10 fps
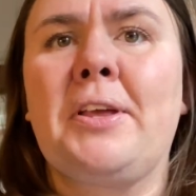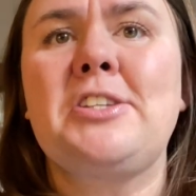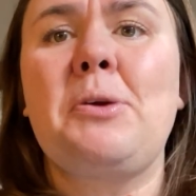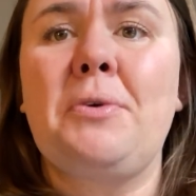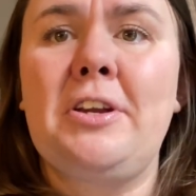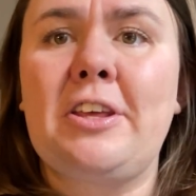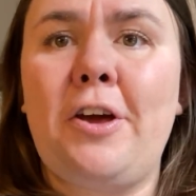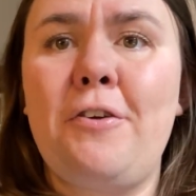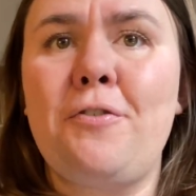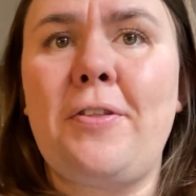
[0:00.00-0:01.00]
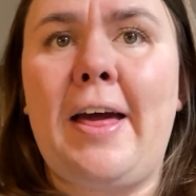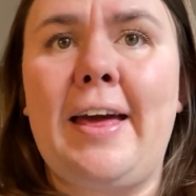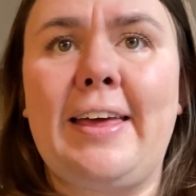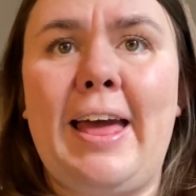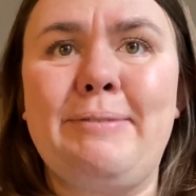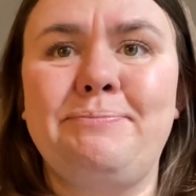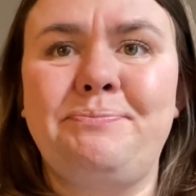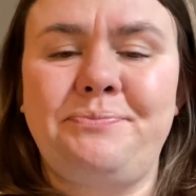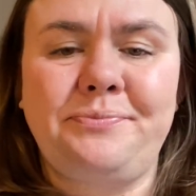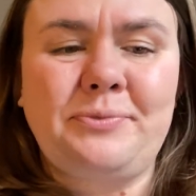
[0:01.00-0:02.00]
So I'm going to go for that again,
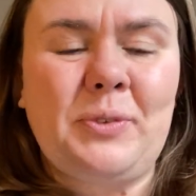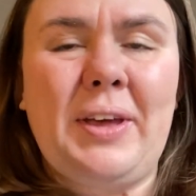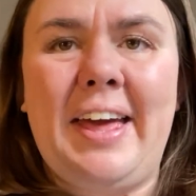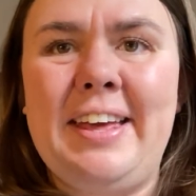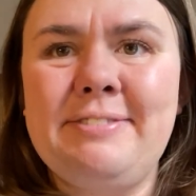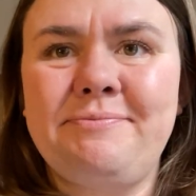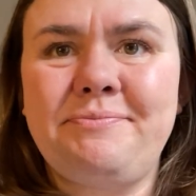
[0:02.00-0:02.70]
okay?